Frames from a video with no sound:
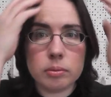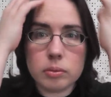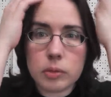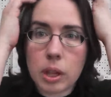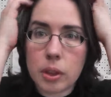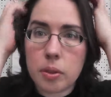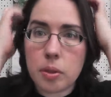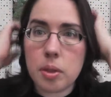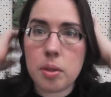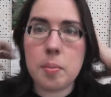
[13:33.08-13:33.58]

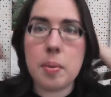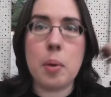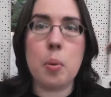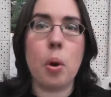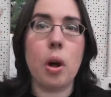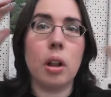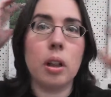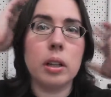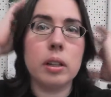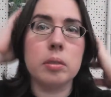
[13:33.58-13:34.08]
other than my
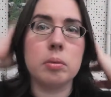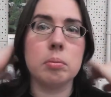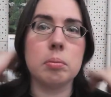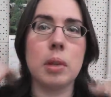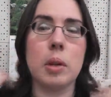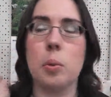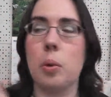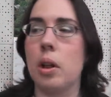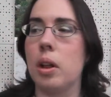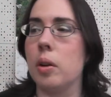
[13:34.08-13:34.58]
wallet,
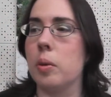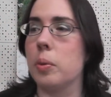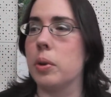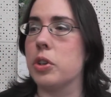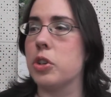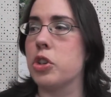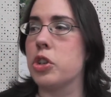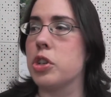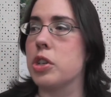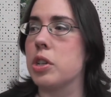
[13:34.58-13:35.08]
my wallet,
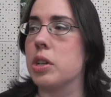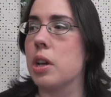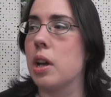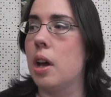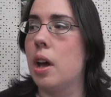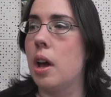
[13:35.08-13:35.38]
which